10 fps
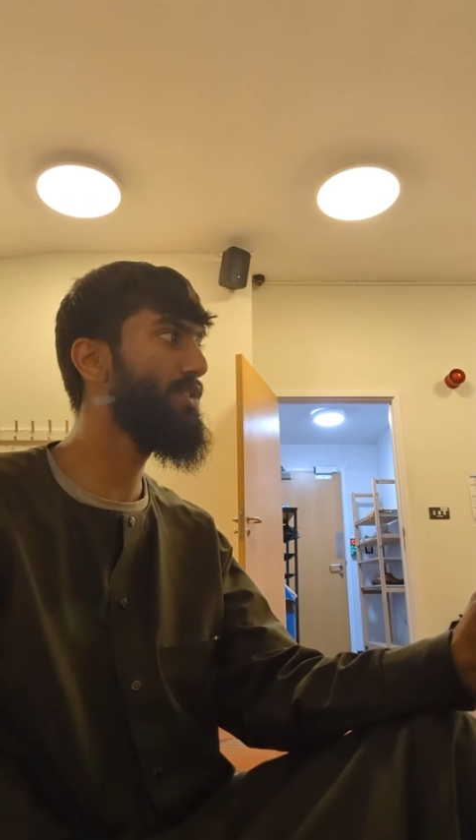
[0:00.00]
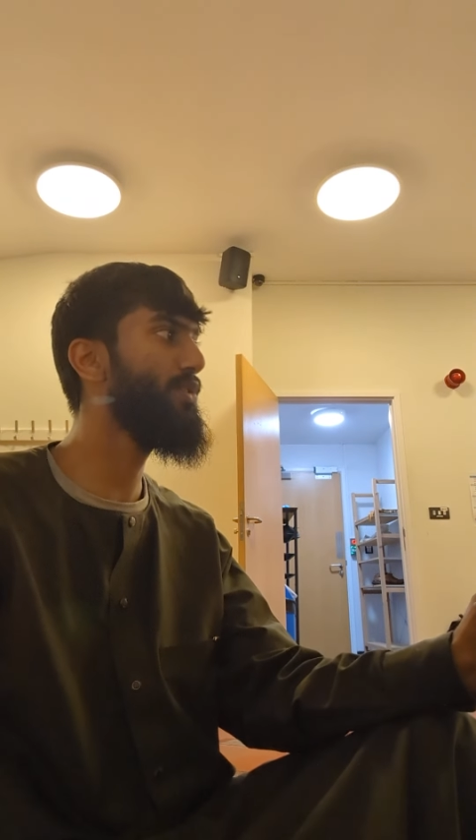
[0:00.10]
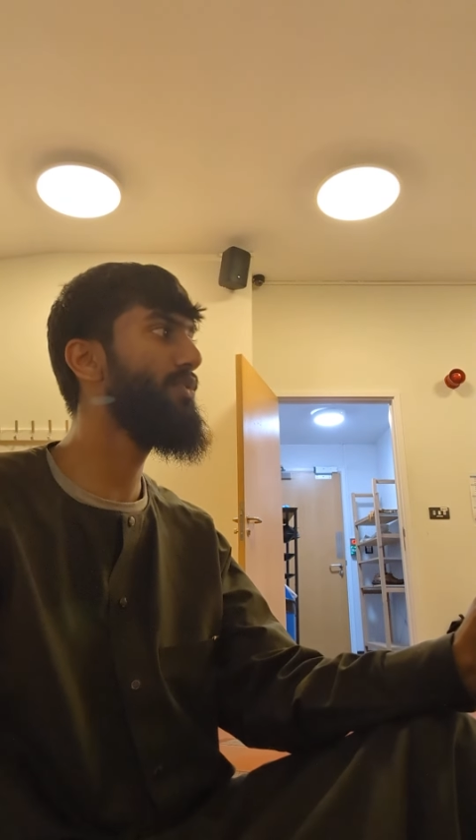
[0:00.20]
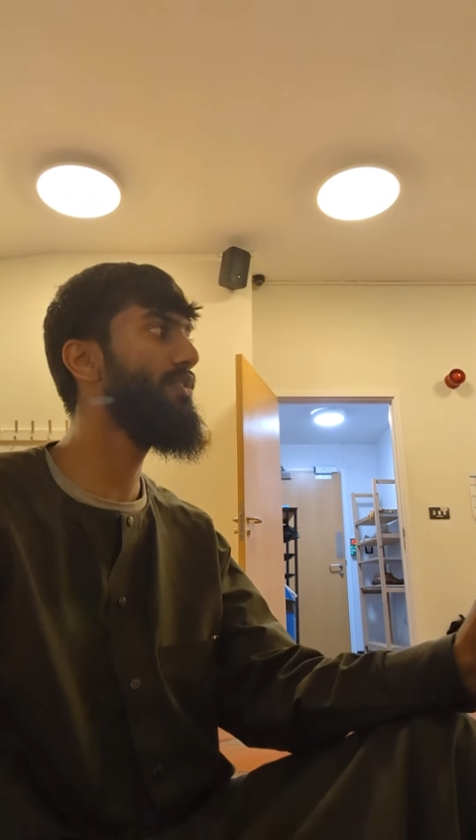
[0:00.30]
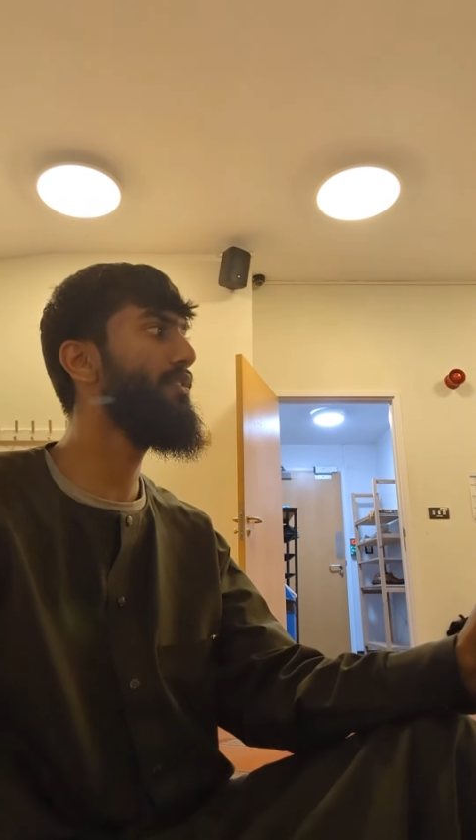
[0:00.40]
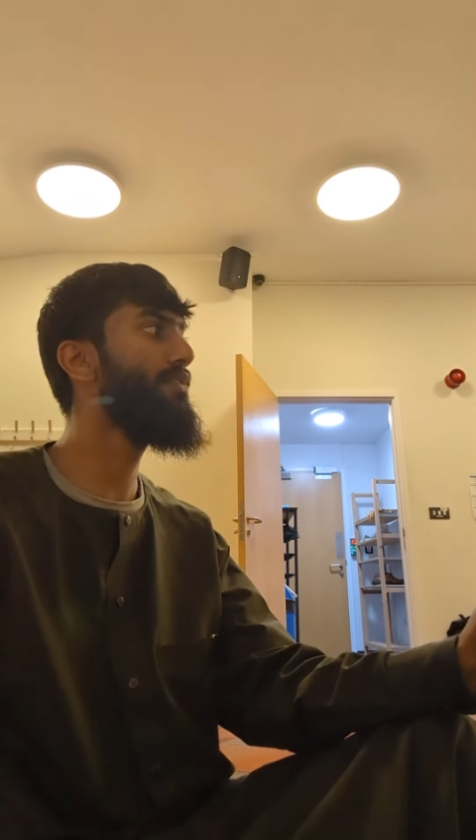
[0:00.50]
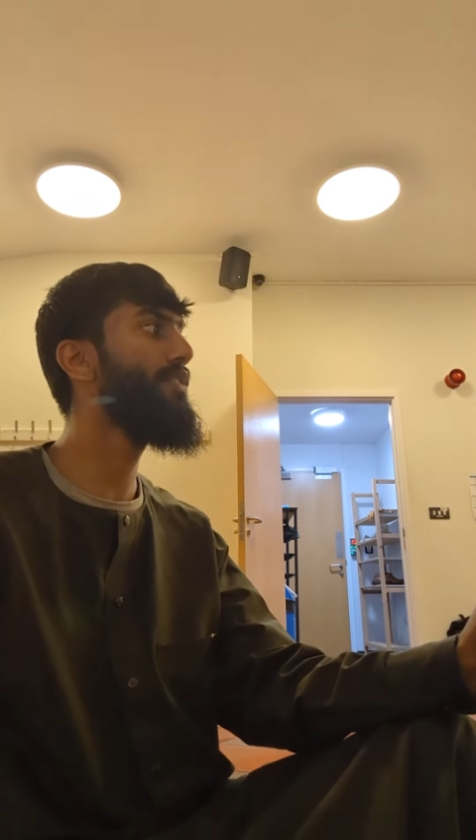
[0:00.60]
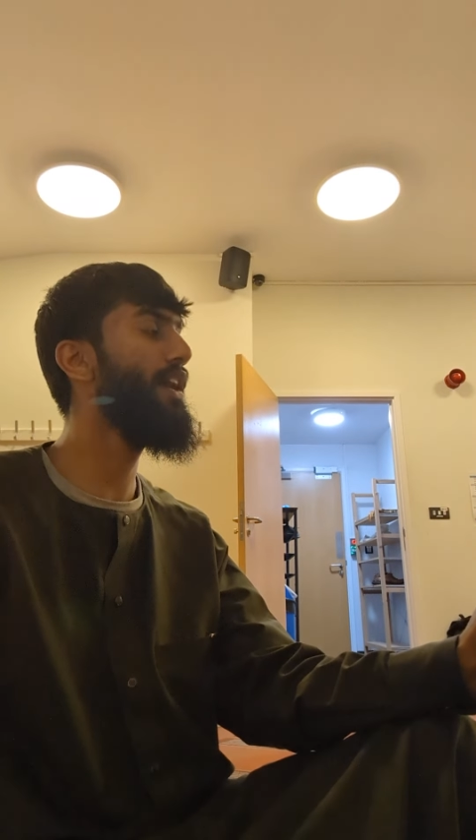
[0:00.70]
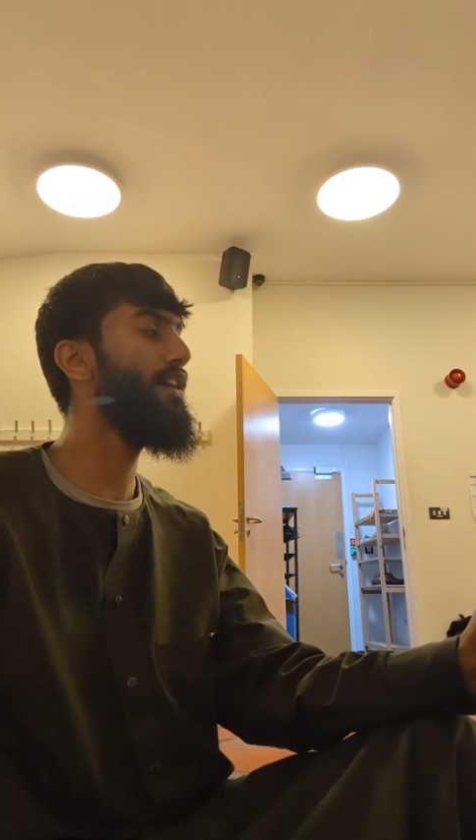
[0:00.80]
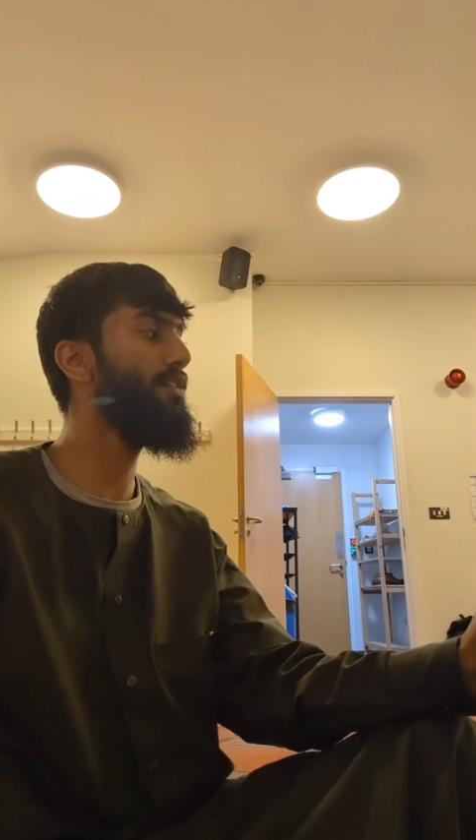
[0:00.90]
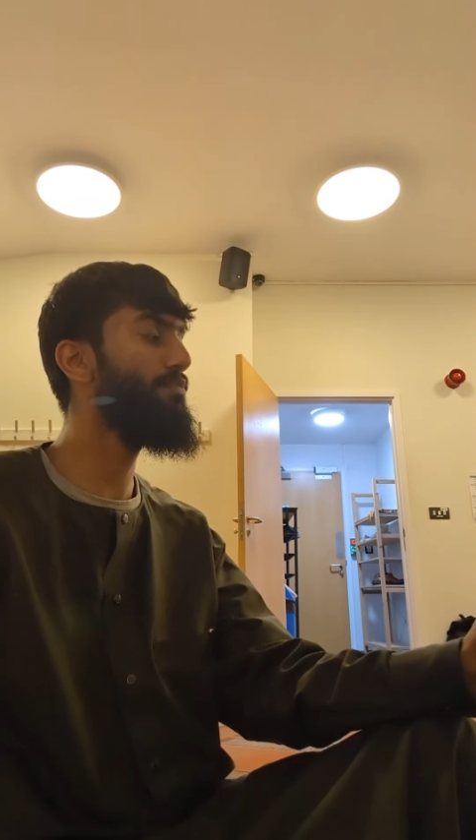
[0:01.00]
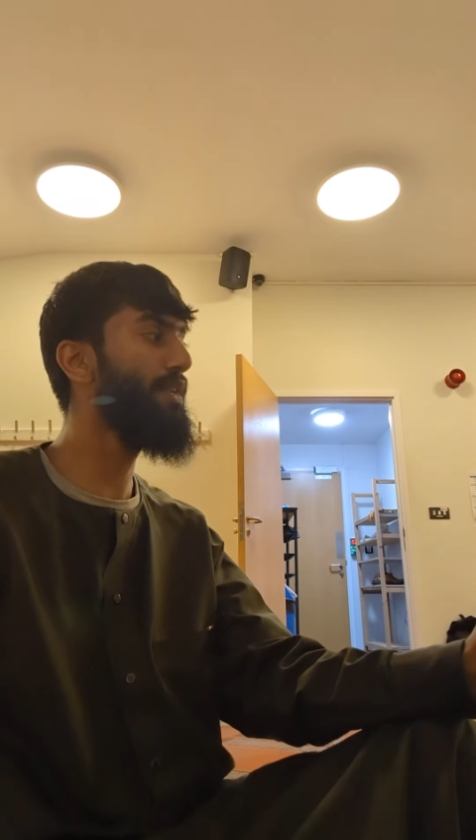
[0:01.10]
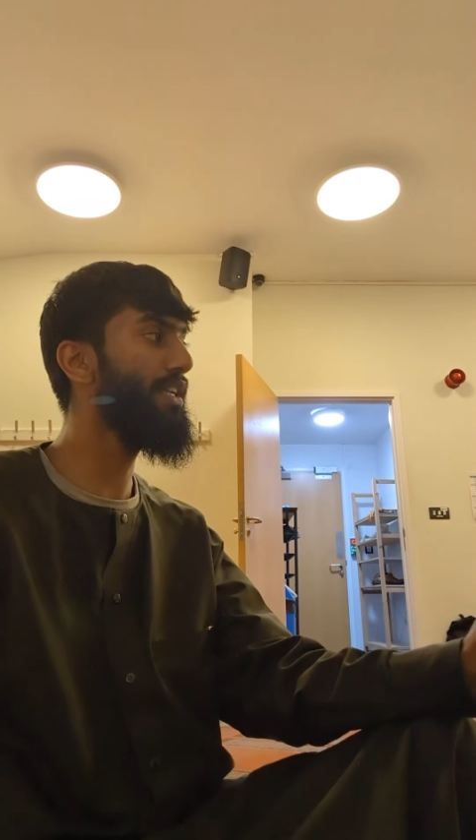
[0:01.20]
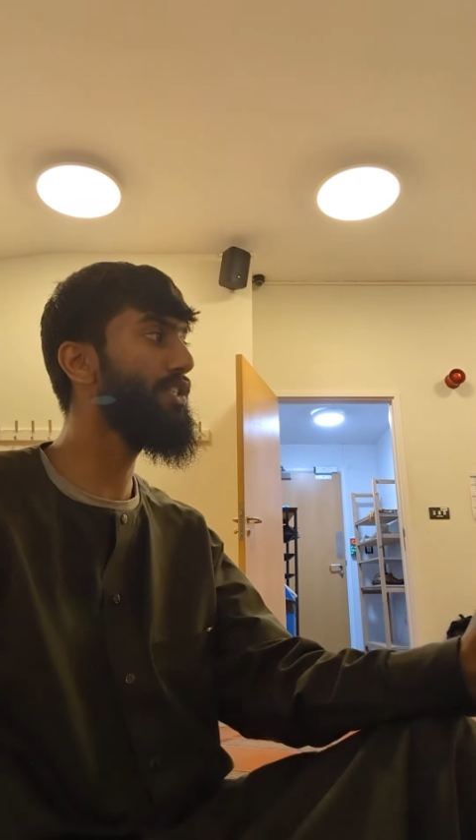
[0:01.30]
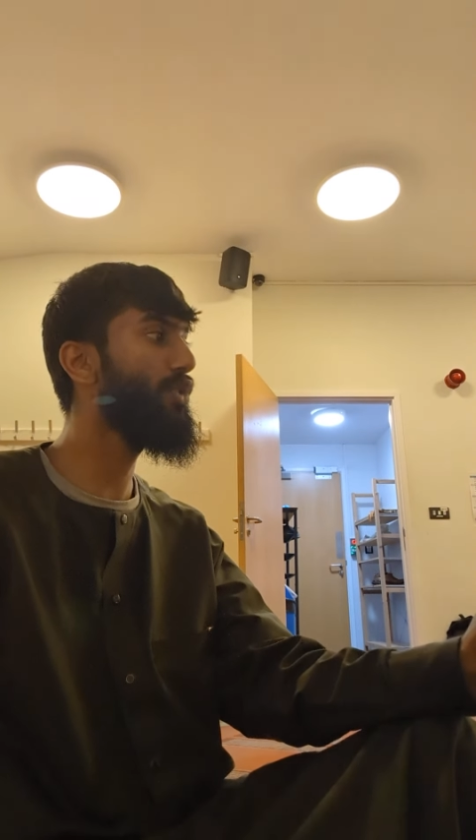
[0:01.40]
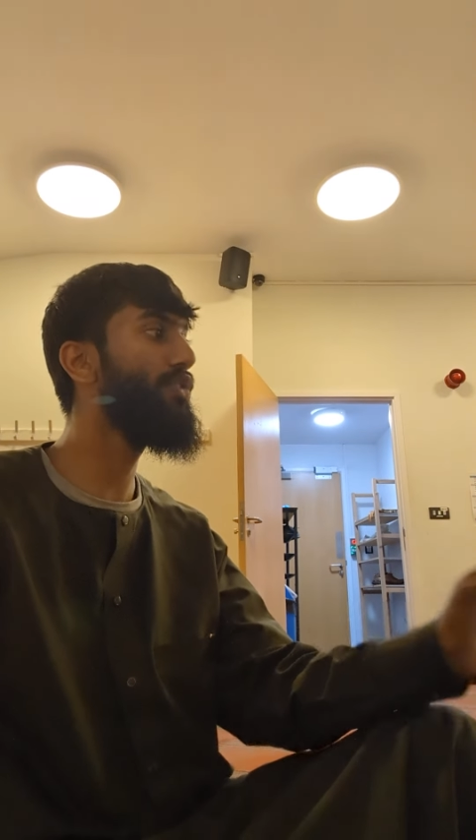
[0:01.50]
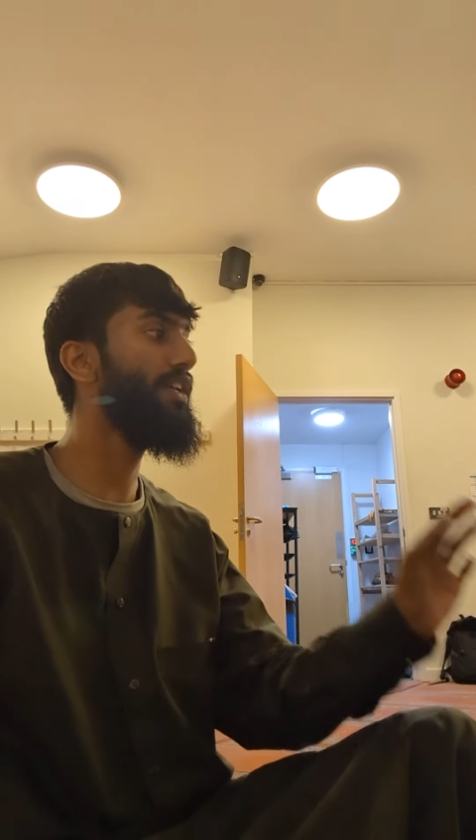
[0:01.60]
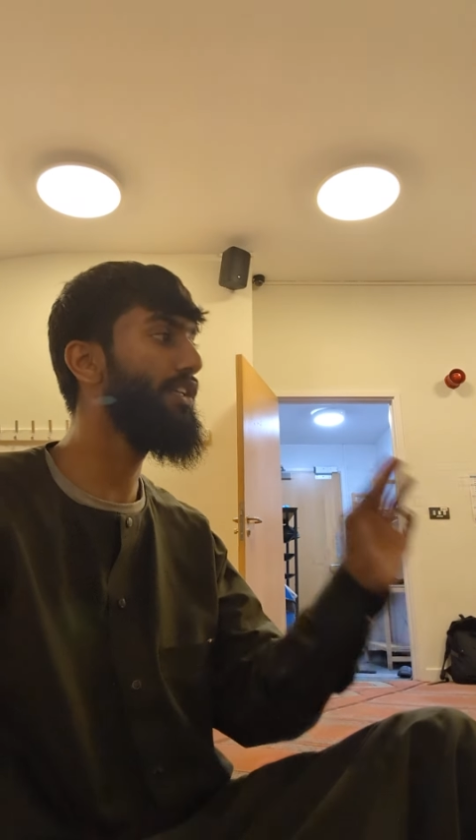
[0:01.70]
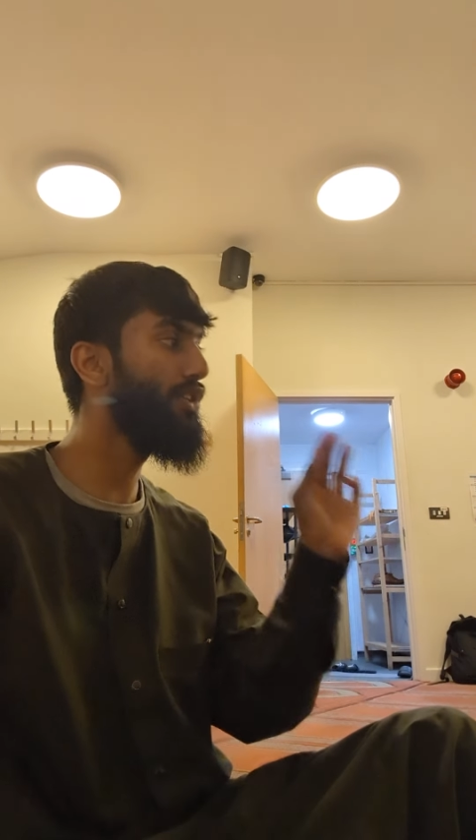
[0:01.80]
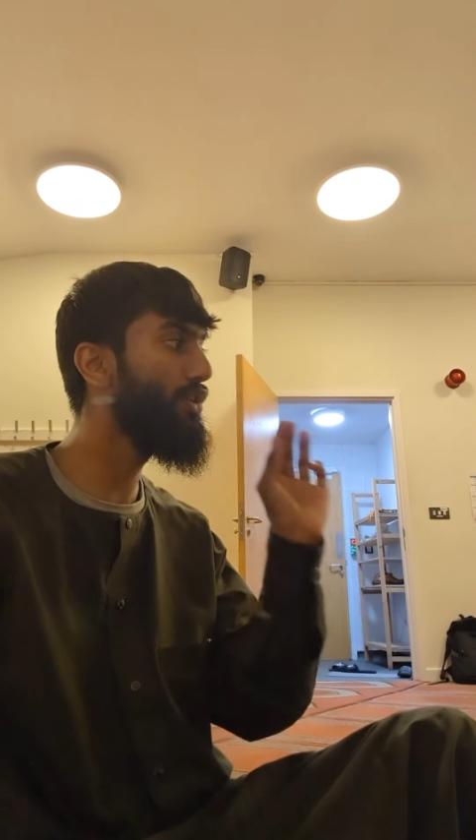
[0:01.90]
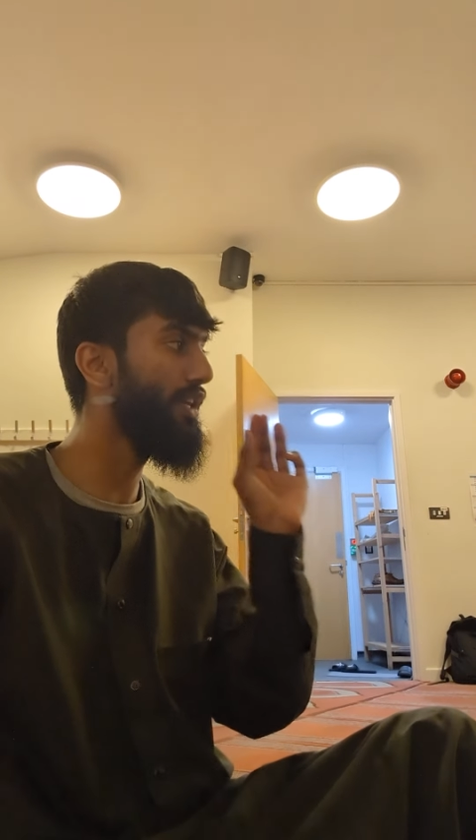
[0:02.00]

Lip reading: So that makes sure that you know